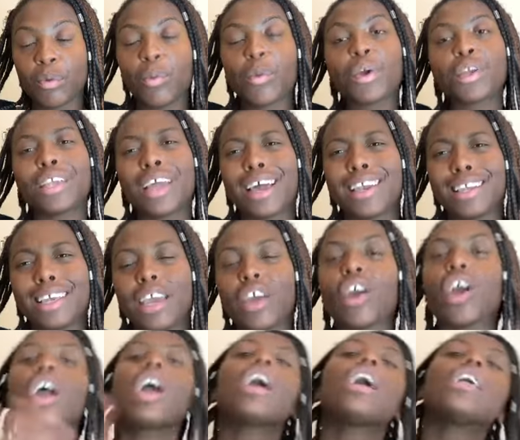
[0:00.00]
We're done
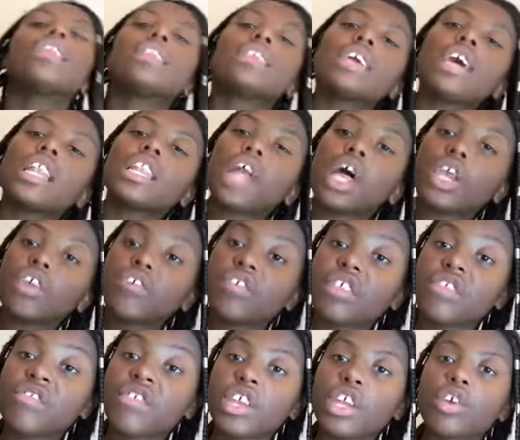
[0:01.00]
here. See, a lot of
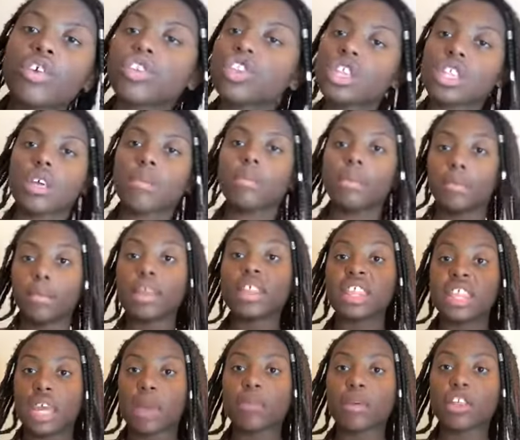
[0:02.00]
this video is just gonna be me
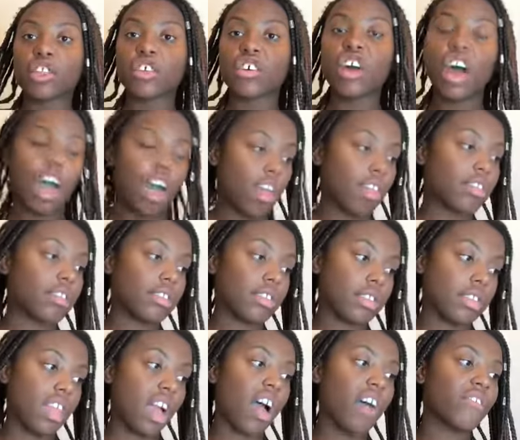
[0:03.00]
skipping to
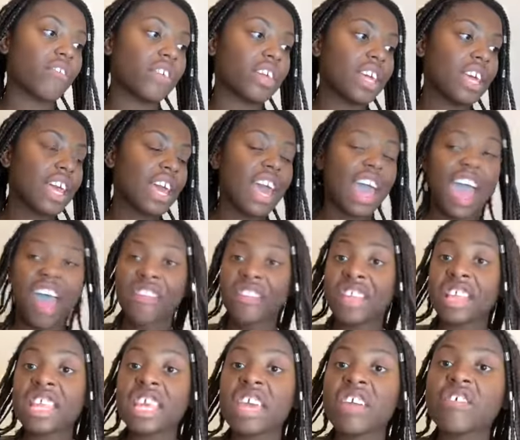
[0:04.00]
stuff and
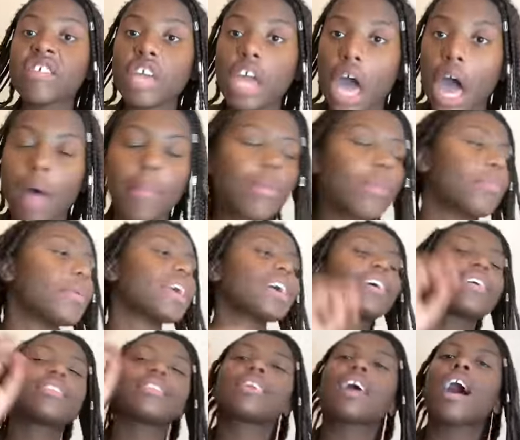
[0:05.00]
then giving up
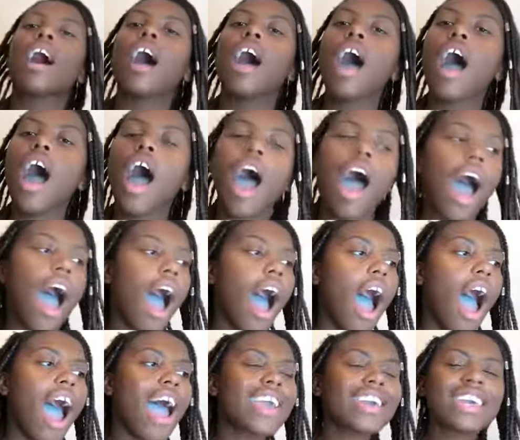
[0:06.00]
because
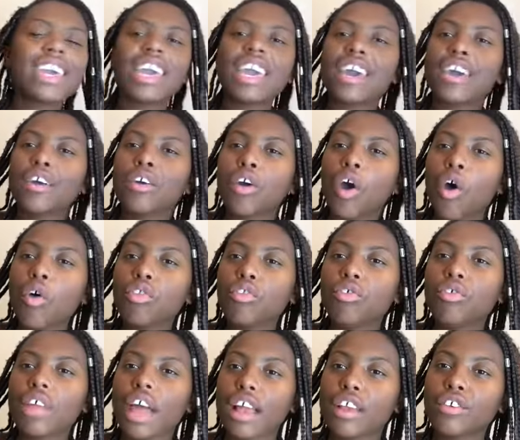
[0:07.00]
I can't go
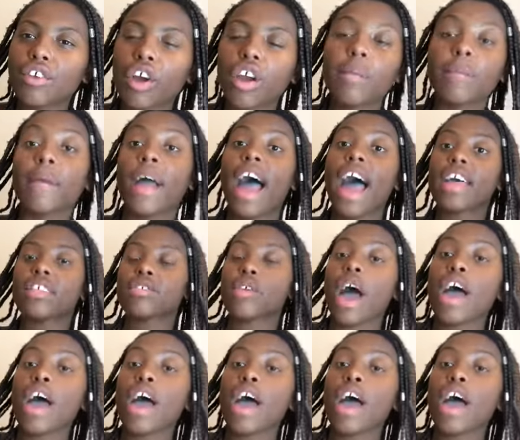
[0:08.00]
through that dark past.